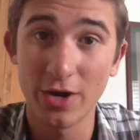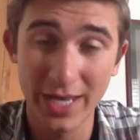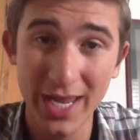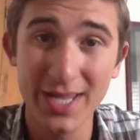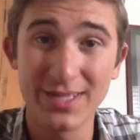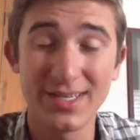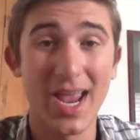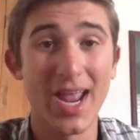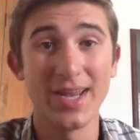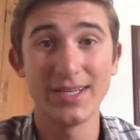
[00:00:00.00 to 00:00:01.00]
kids,
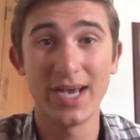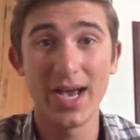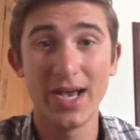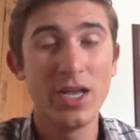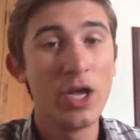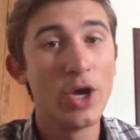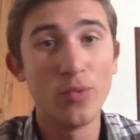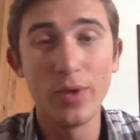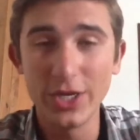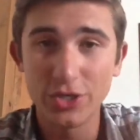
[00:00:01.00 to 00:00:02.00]
and uh,
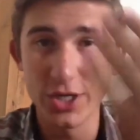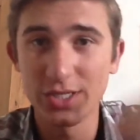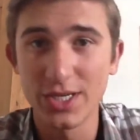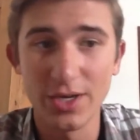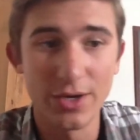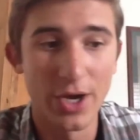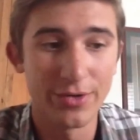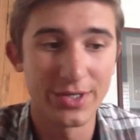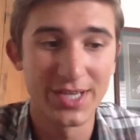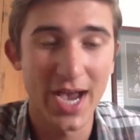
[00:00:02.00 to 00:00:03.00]
we just, you
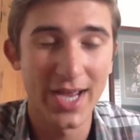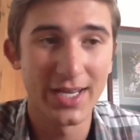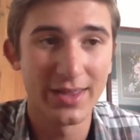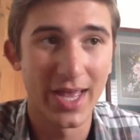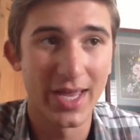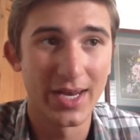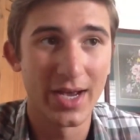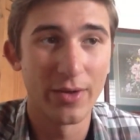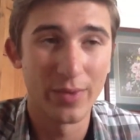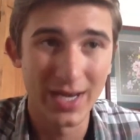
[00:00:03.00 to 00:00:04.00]
know, decided that
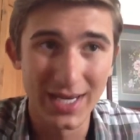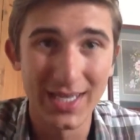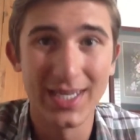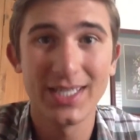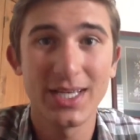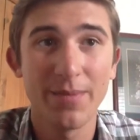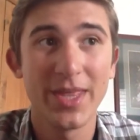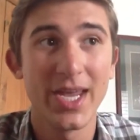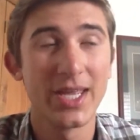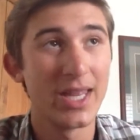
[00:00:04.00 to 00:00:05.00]
uh, we needed to get
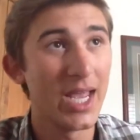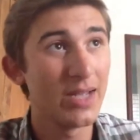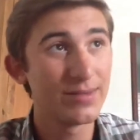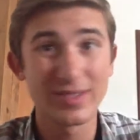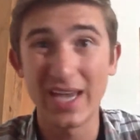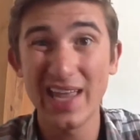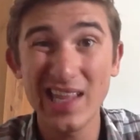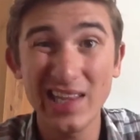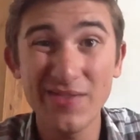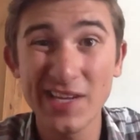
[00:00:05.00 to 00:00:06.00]
something, and they said
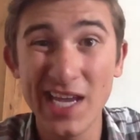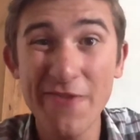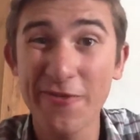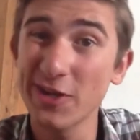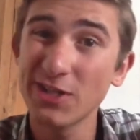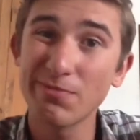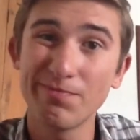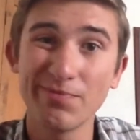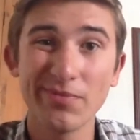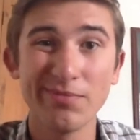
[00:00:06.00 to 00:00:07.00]
they'd leave the key for us,
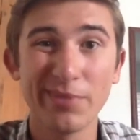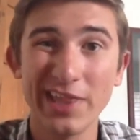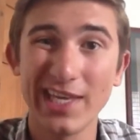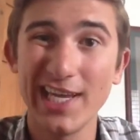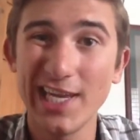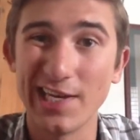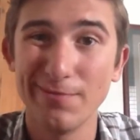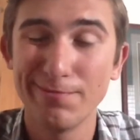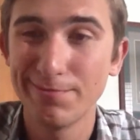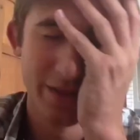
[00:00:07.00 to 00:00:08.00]
but they didn't.
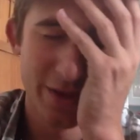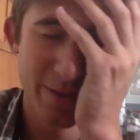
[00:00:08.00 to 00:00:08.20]
The